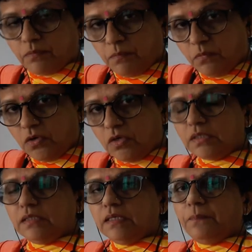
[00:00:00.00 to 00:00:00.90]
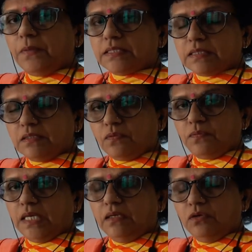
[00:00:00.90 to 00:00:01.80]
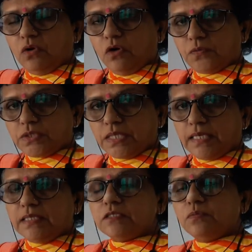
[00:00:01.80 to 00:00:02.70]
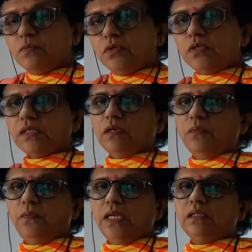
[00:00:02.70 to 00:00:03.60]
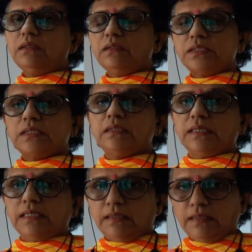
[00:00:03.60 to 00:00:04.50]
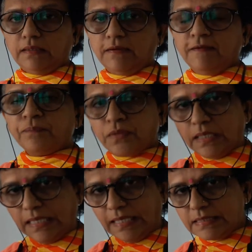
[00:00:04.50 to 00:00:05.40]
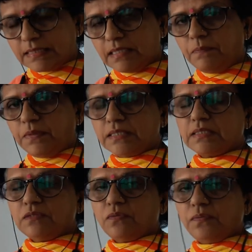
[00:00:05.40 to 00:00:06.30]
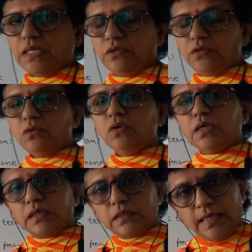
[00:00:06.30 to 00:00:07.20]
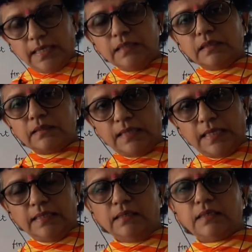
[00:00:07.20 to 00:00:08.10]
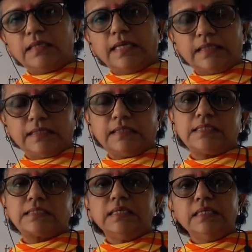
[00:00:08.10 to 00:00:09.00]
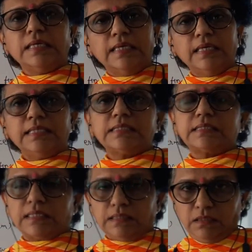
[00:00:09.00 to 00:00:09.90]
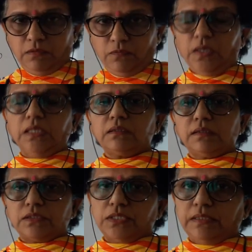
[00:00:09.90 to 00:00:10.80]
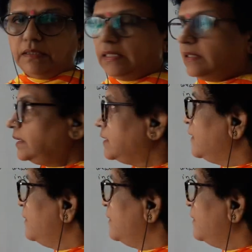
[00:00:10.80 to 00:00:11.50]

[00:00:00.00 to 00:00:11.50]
More the present value of shares, more the wealth generated. Less the present value, then say that it is a less wealth generated.